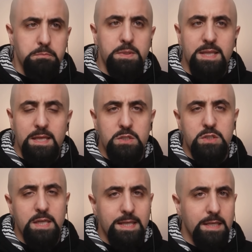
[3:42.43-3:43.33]

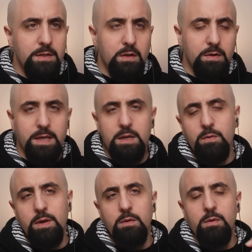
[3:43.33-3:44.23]
potentially, get
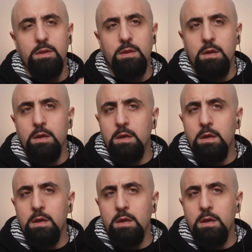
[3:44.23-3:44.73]
away with.